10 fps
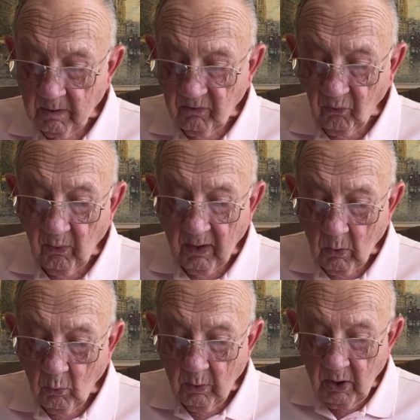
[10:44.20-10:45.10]

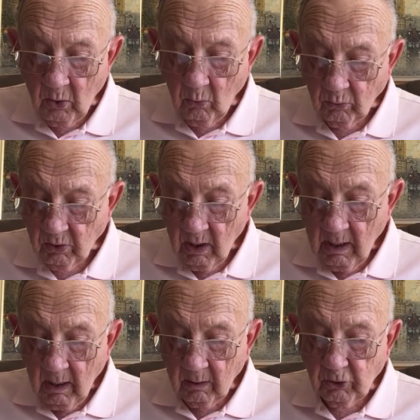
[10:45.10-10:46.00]
frequent use of